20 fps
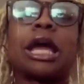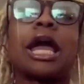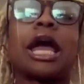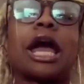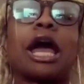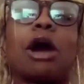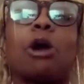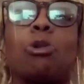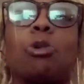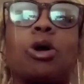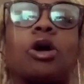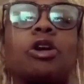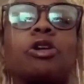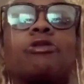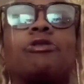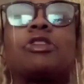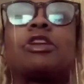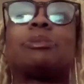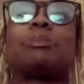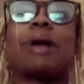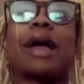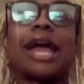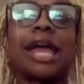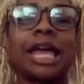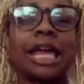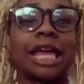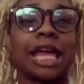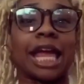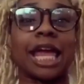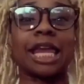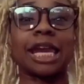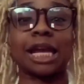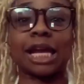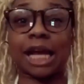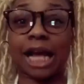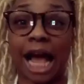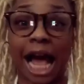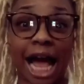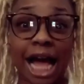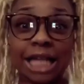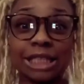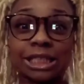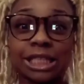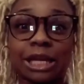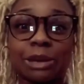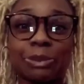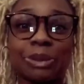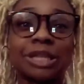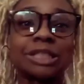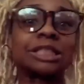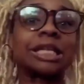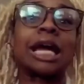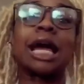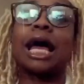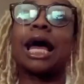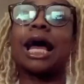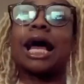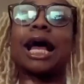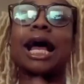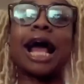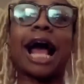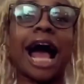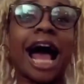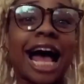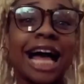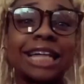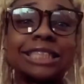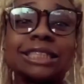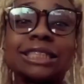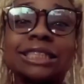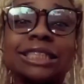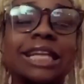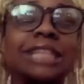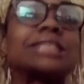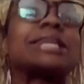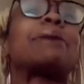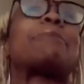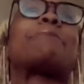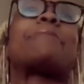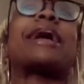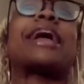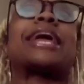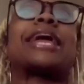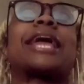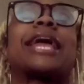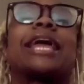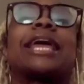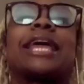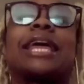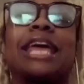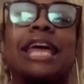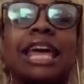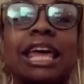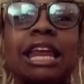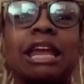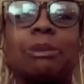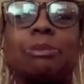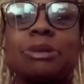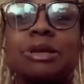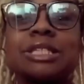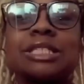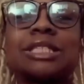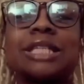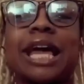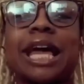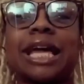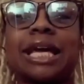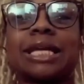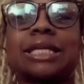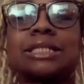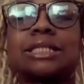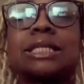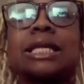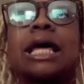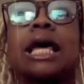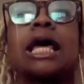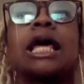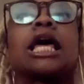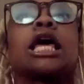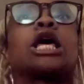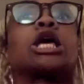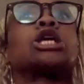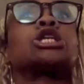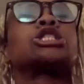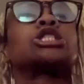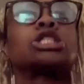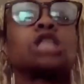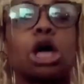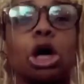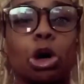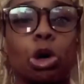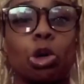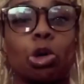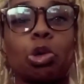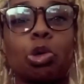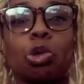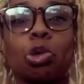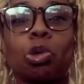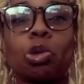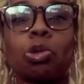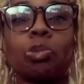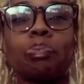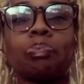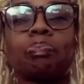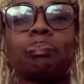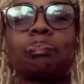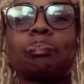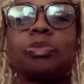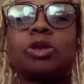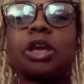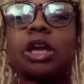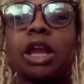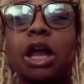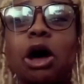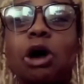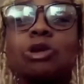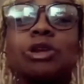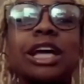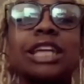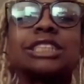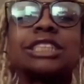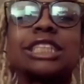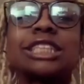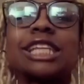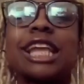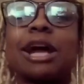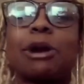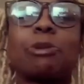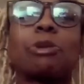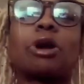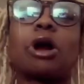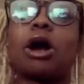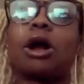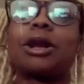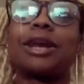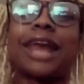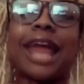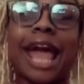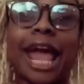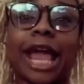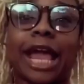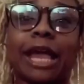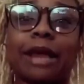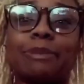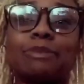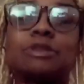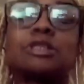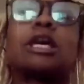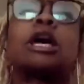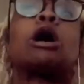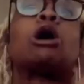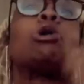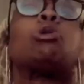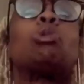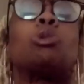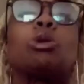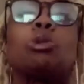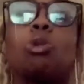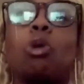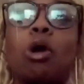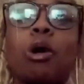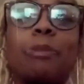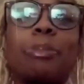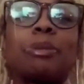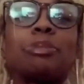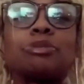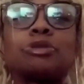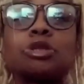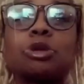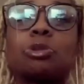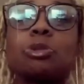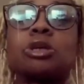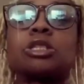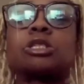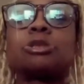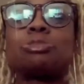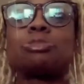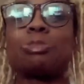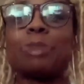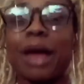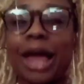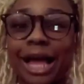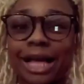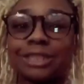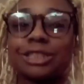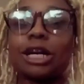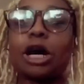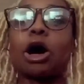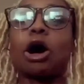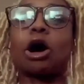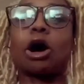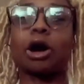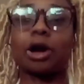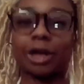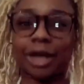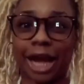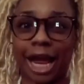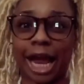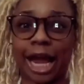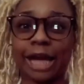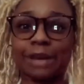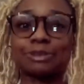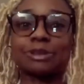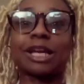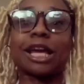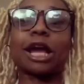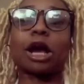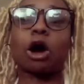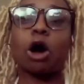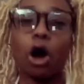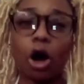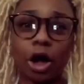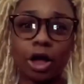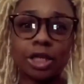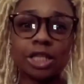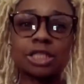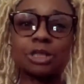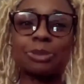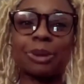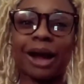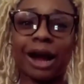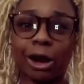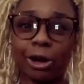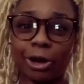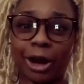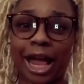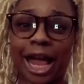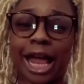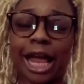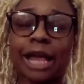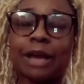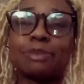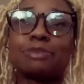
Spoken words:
and wonderfully made, and in God's image. God doesn't make any mistakes. So, that's just like with our names. We want people to respect our names and call us by our names.